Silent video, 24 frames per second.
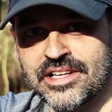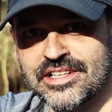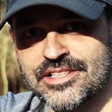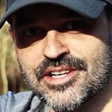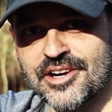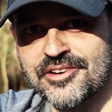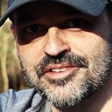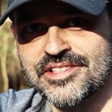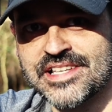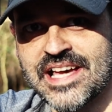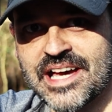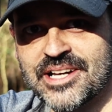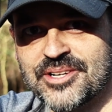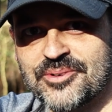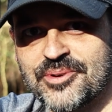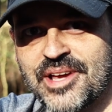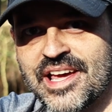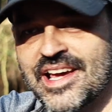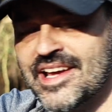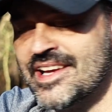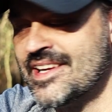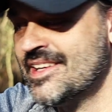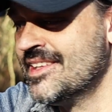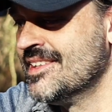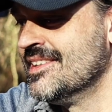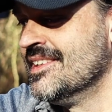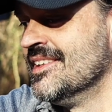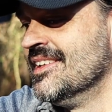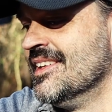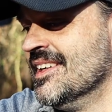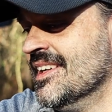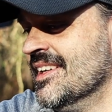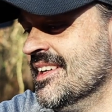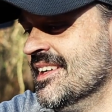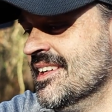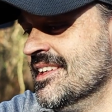it turns out okay.
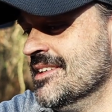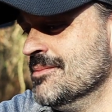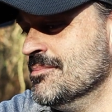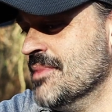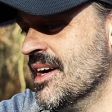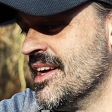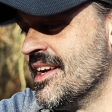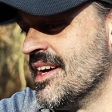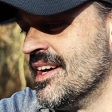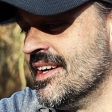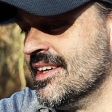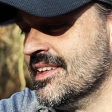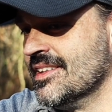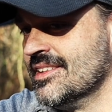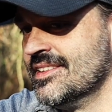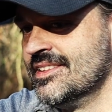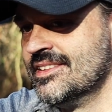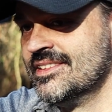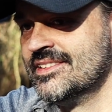But